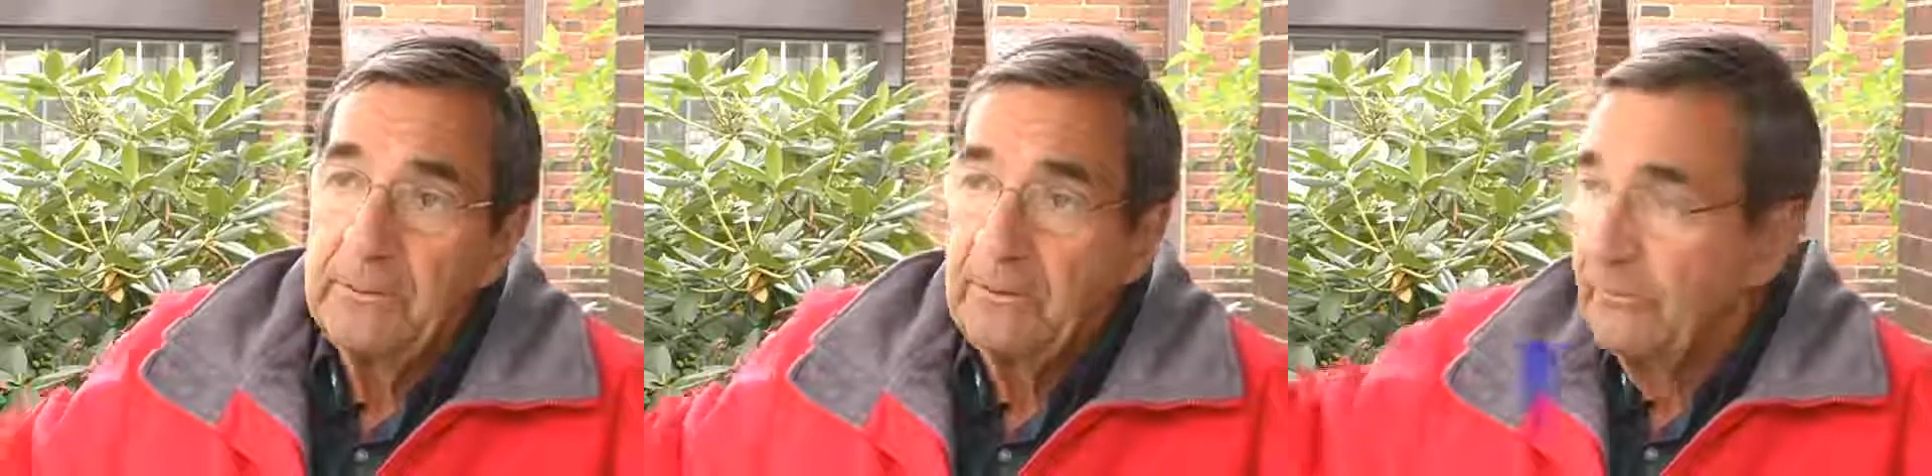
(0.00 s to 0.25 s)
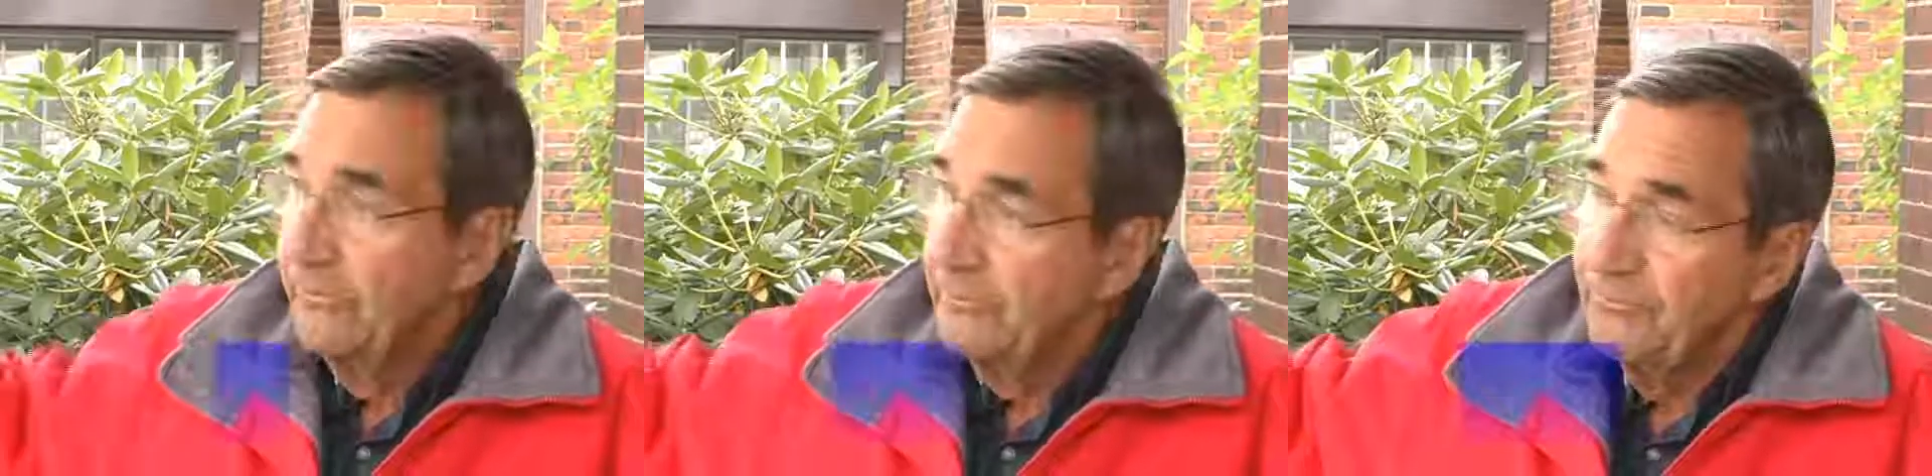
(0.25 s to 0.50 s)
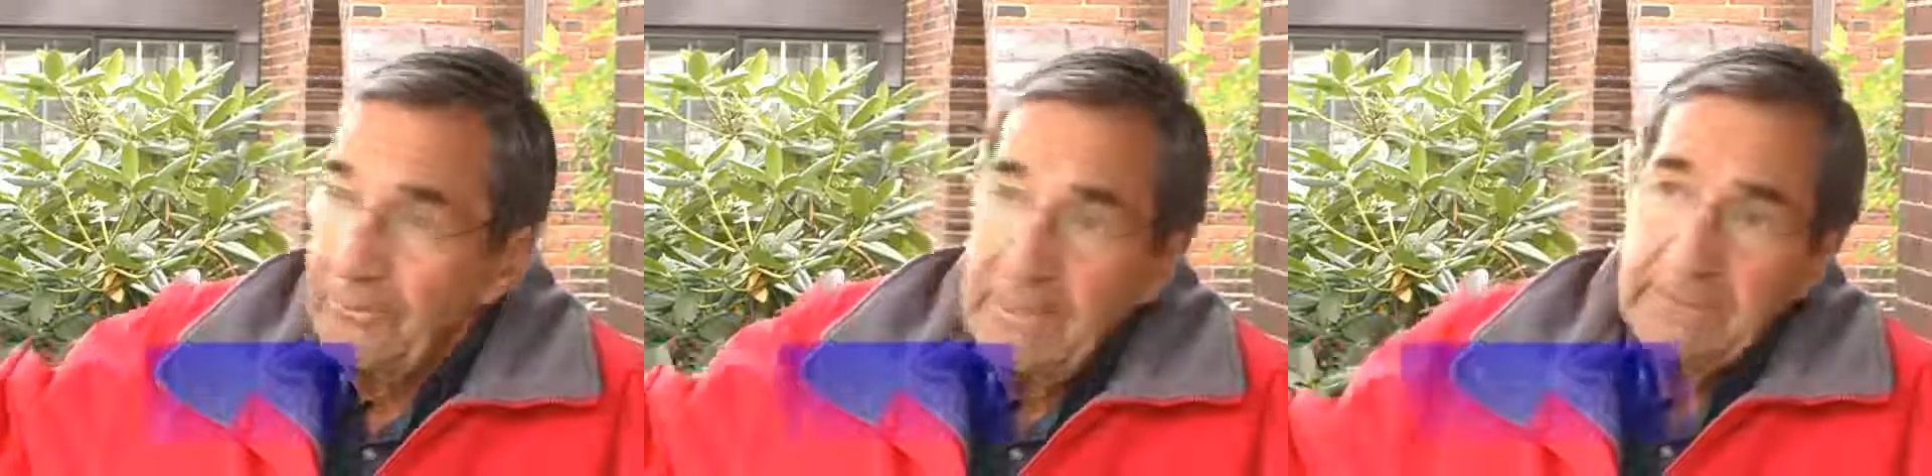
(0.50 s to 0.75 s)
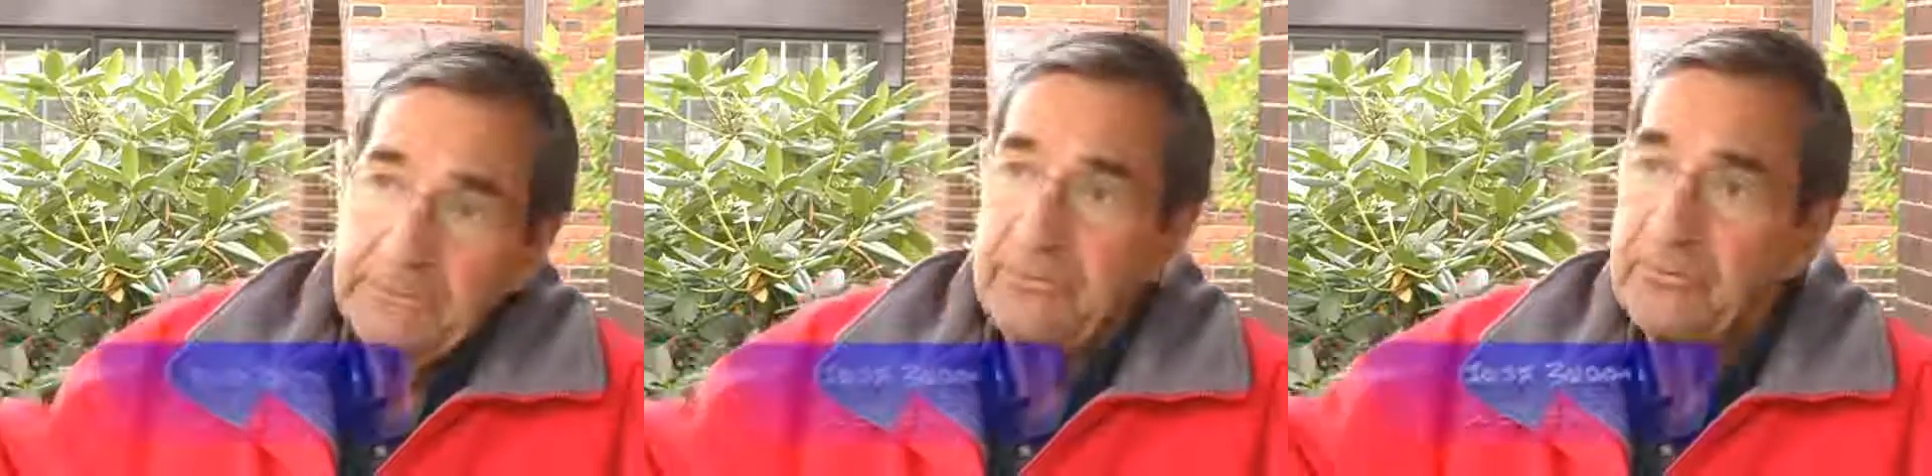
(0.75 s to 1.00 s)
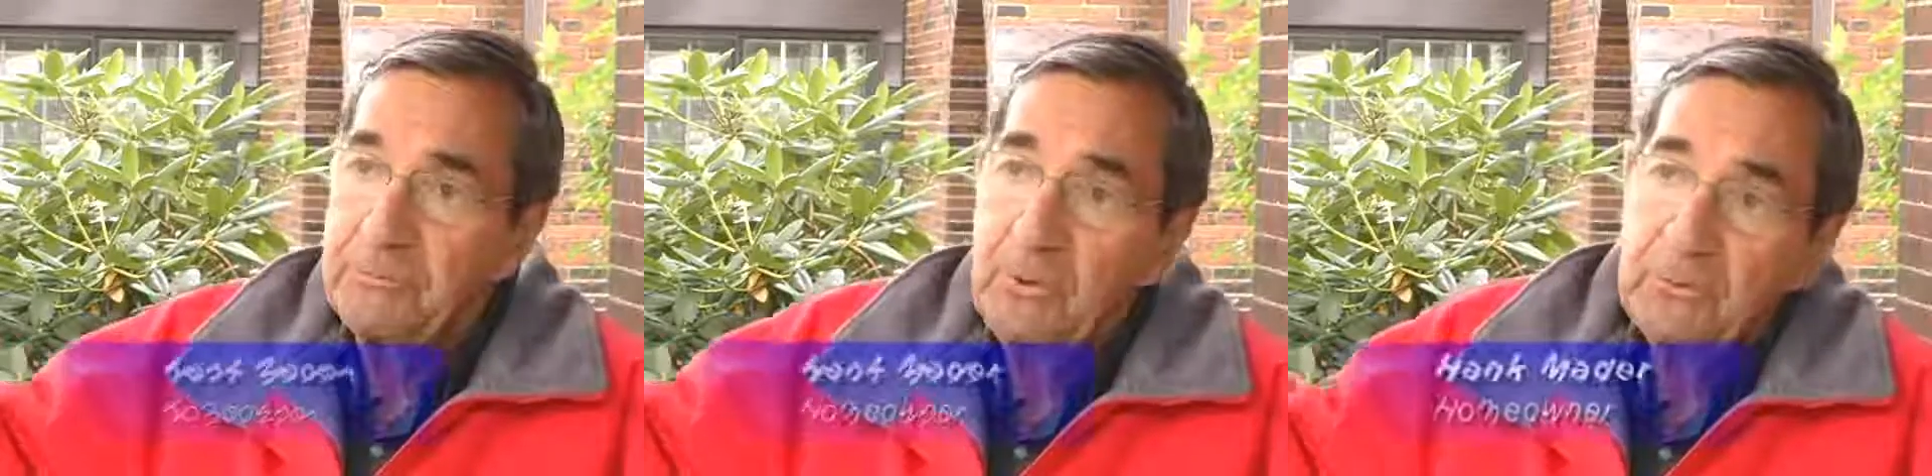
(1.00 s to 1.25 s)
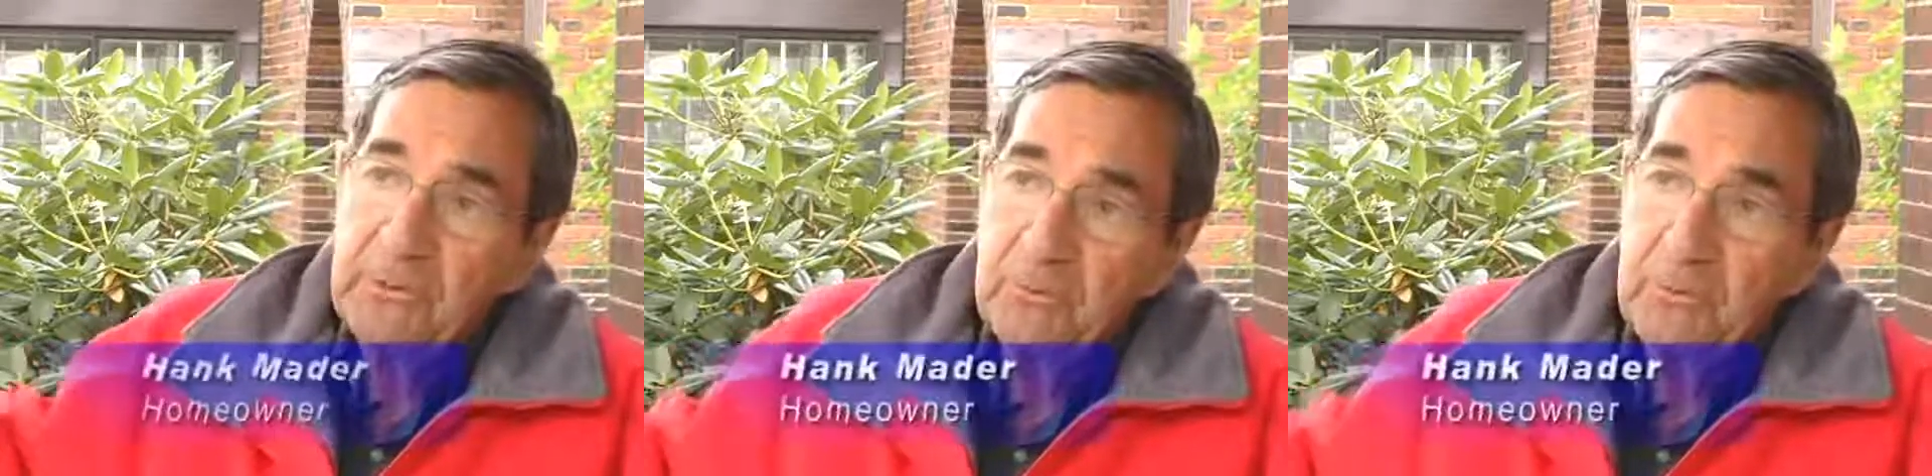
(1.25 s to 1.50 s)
there was a flash of smoke that